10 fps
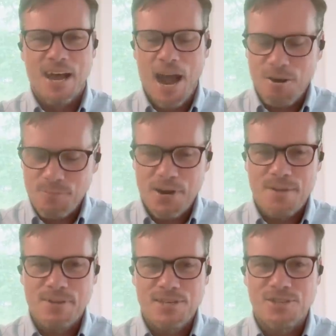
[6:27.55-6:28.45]
our
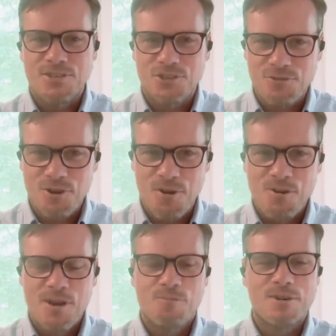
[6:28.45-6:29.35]
Prime Minister
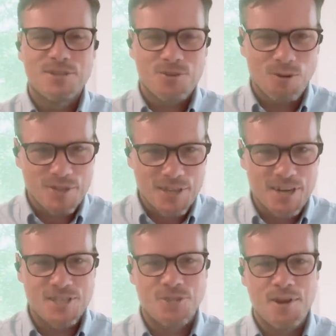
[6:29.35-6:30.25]
Trudeau was told in
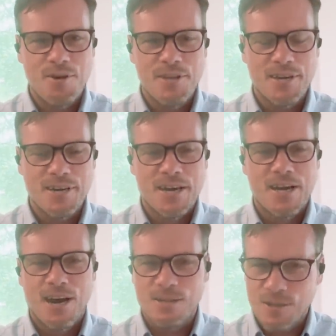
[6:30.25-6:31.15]
Australia
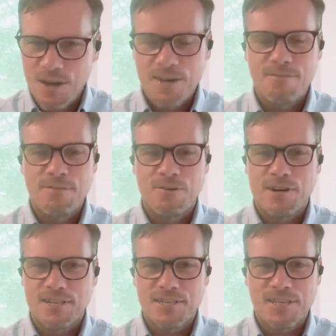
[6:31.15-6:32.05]
a lot of
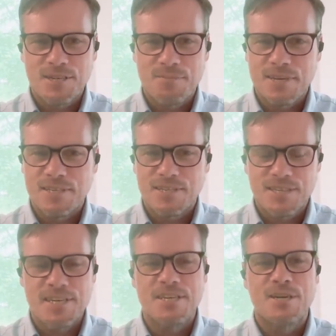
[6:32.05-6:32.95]
criticism that
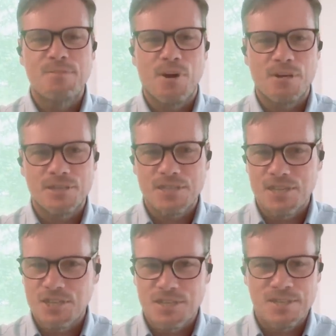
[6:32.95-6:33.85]
senior
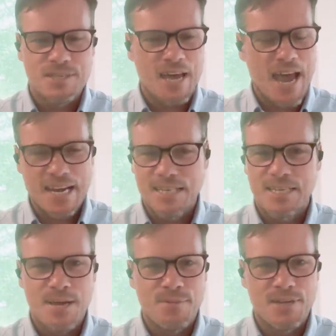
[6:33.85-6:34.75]
politicians,
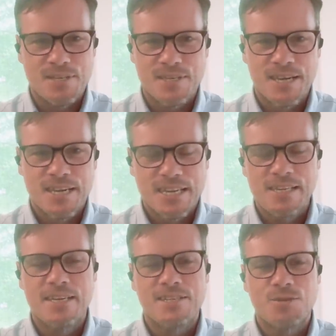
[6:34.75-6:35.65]
academics,
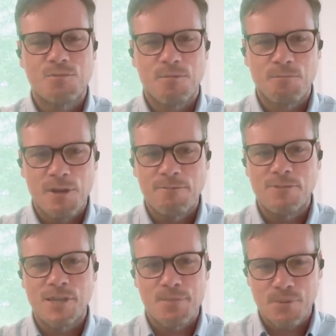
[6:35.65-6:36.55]
elites were
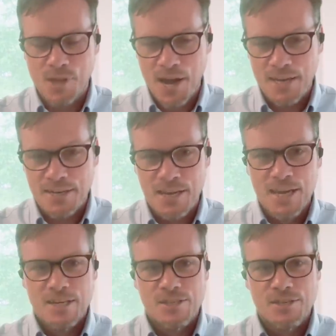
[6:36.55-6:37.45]
willfully blind
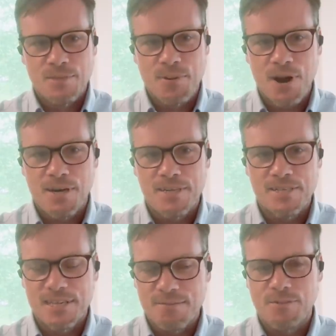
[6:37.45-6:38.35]
to the
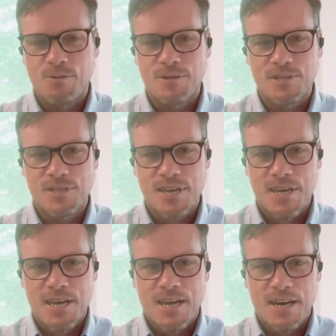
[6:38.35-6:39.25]
party's influence
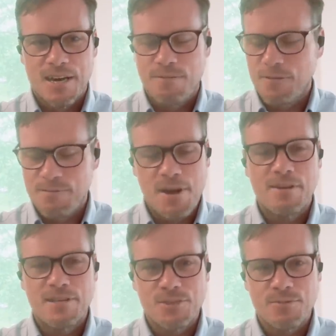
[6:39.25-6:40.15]
for
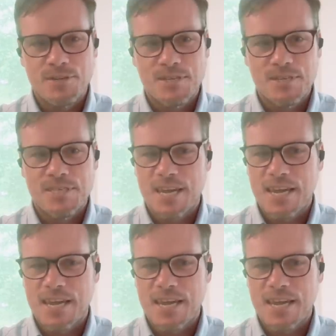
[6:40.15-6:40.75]
various reasons.